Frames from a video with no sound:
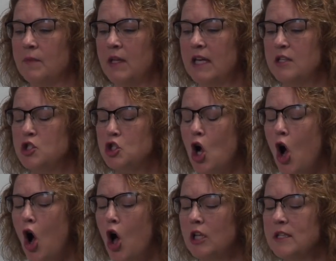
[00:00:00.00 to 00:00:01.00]
He's
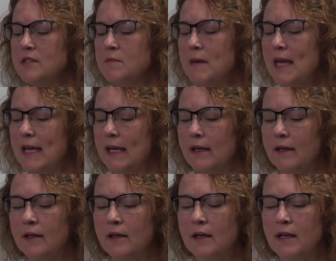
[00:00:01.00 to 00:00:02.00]
tall as me,
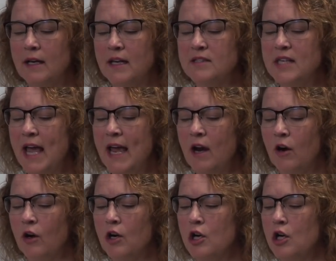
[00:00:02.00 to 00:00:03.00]
his
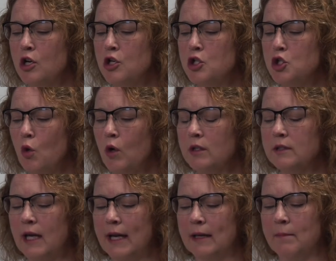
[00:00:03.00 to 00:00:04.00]
hair short
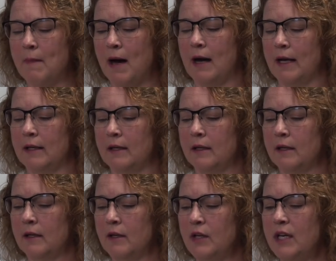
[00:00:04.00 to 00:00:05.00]
like mine.
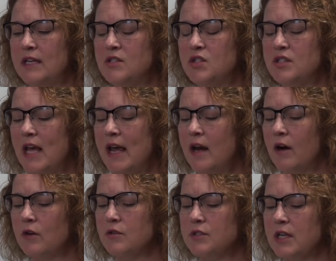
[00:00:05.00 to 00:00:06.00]
He
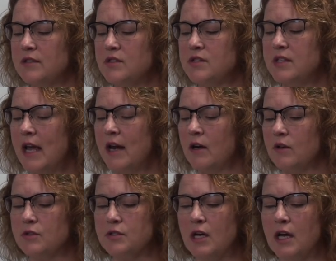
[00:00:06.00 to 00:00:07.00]
stares and
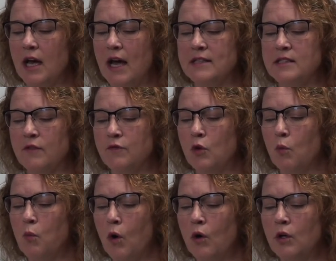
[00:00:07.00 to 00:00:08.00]
stares as if the
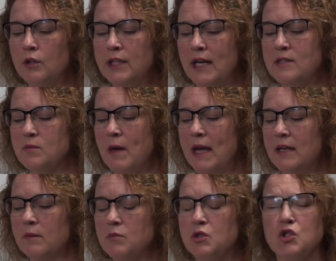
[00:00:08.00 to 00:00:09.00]
world has made
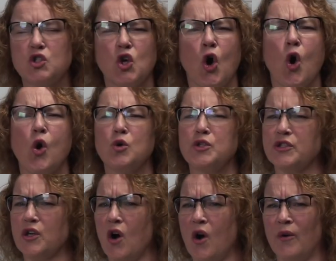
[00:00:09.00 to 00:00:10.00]
him so
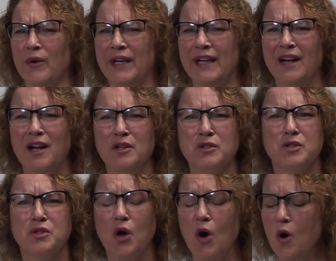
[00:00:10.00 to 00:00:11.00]
sorry,
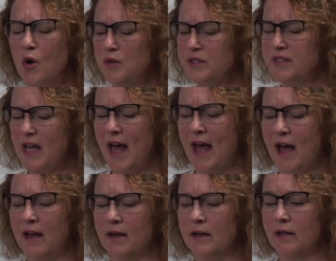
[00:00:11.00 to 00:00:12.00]
so sad.